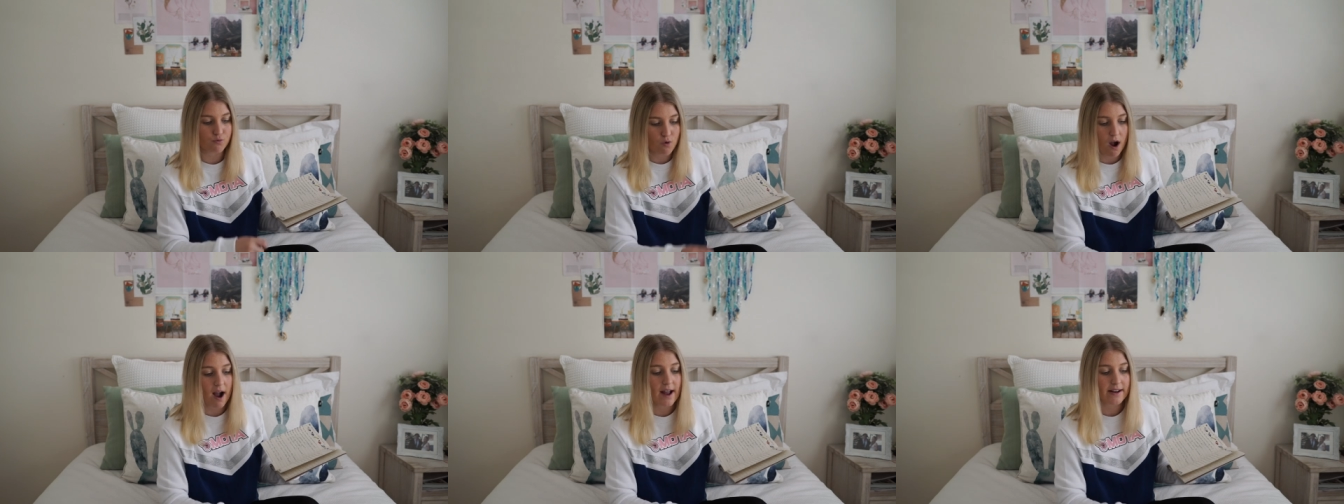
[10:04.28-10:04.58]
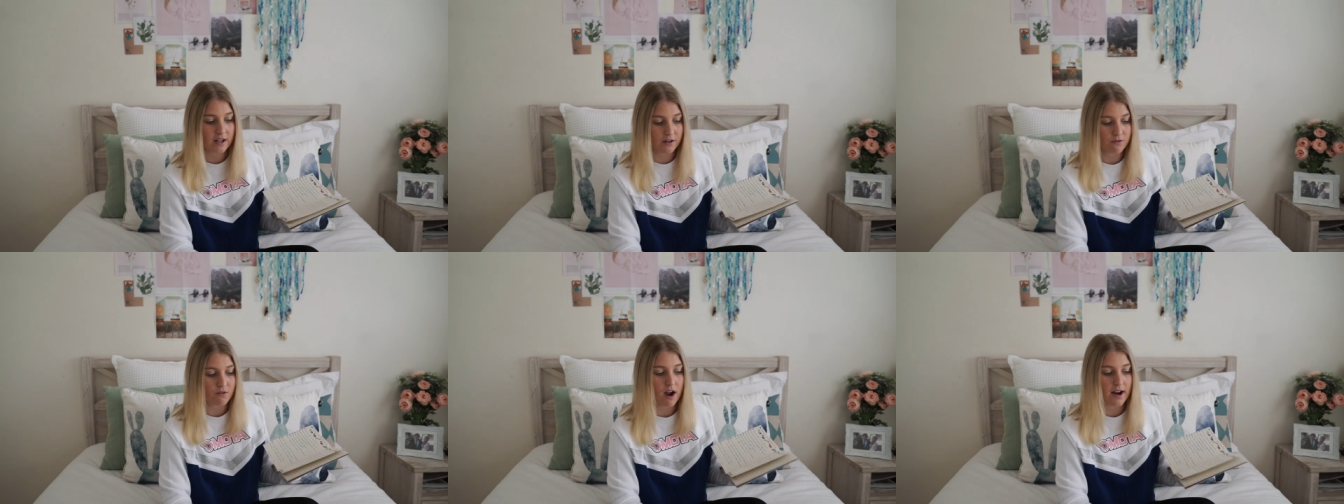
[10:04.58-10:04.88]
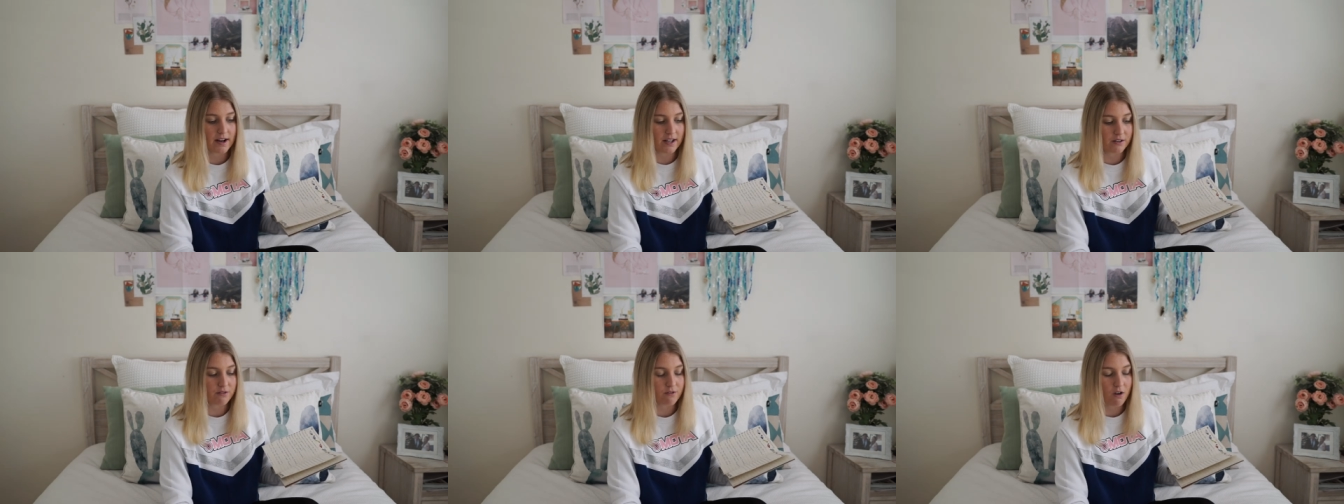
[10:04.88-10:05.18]
writing and
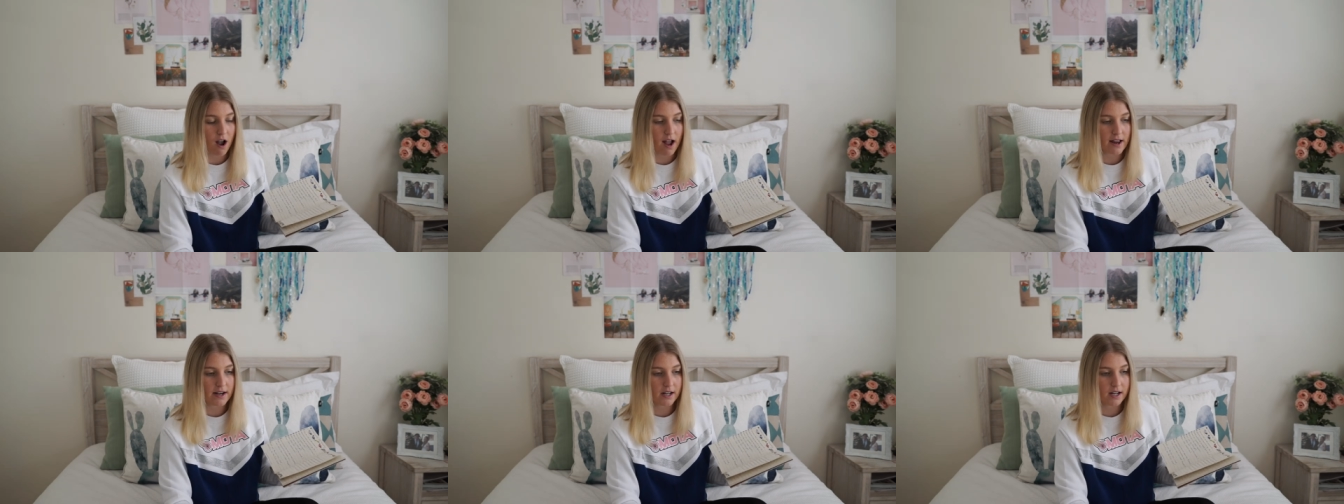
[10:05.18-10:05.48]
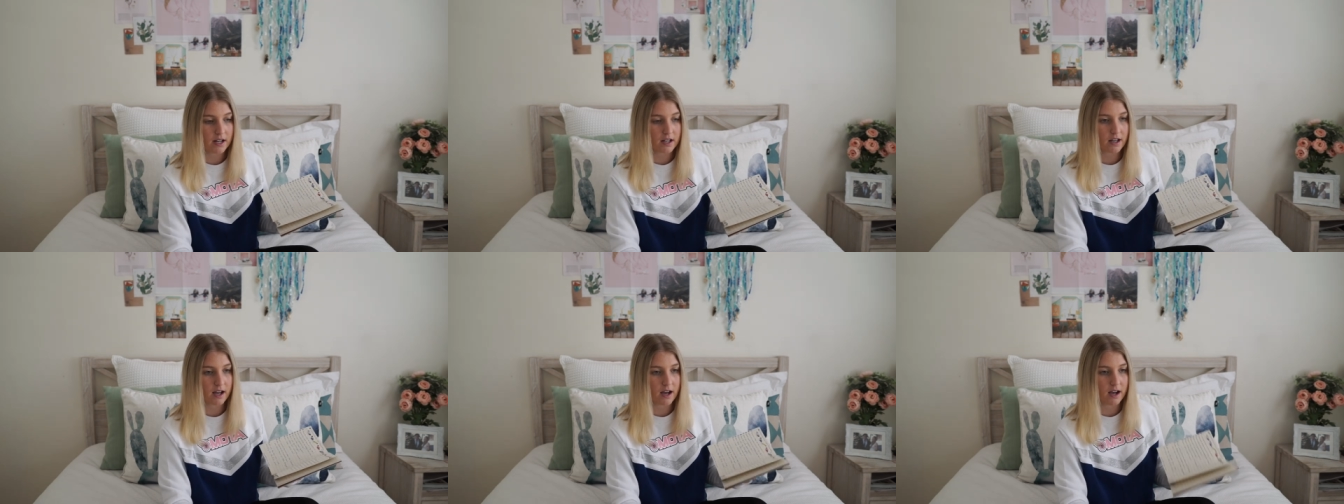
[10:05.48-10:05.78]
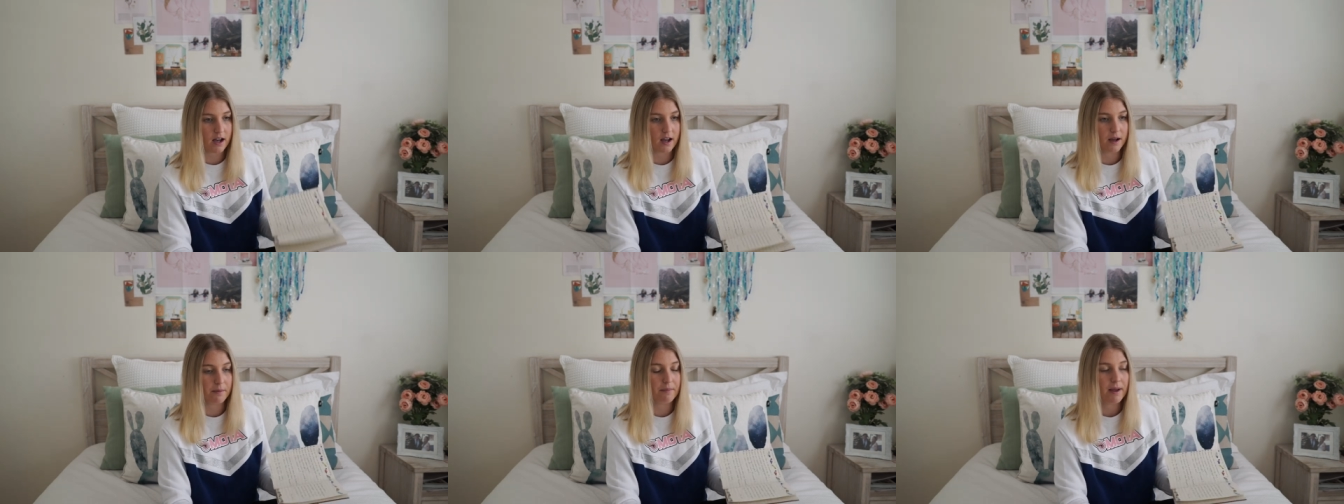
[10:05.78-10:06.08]
writing and writing.
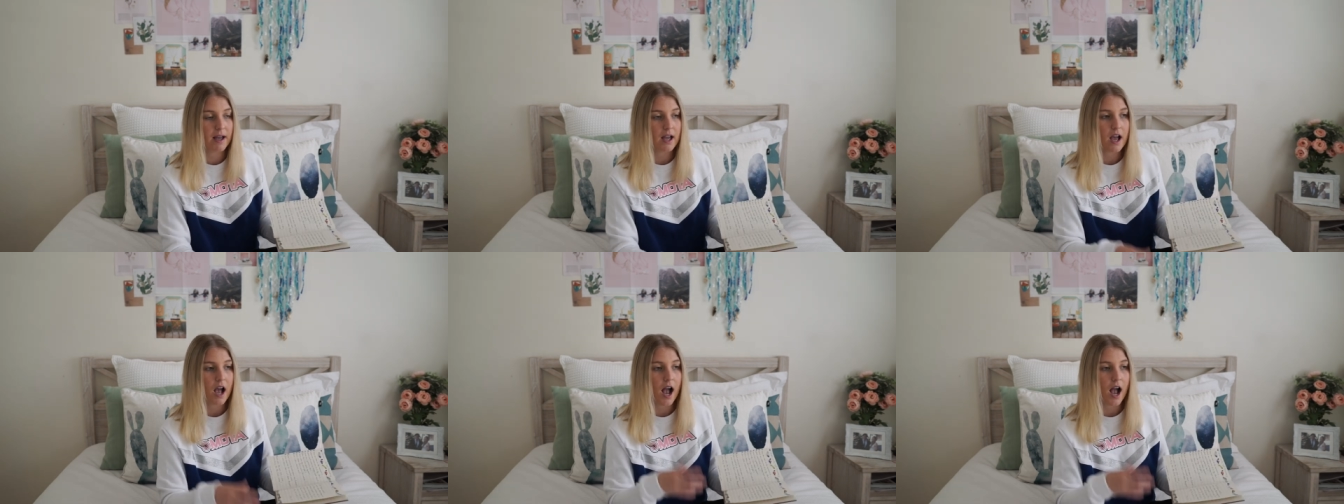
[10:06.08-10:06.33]
Um,